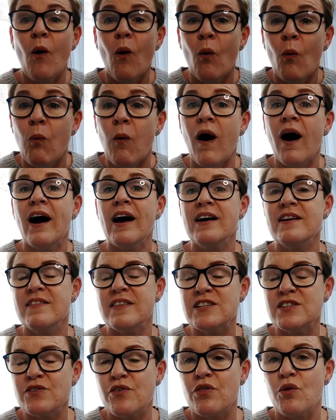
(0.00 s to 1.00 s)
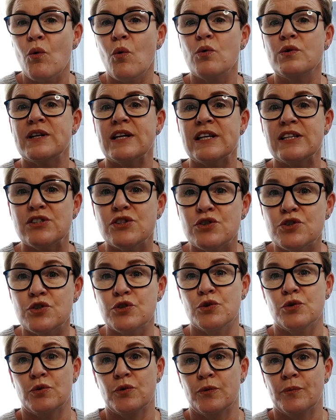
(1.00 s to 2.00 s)
why this thought is
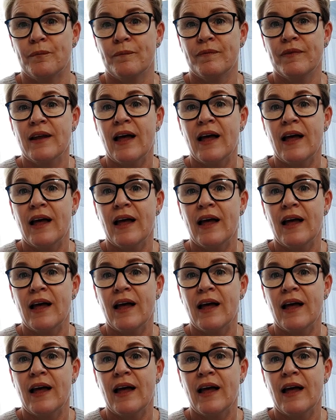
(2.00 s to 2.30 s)
true.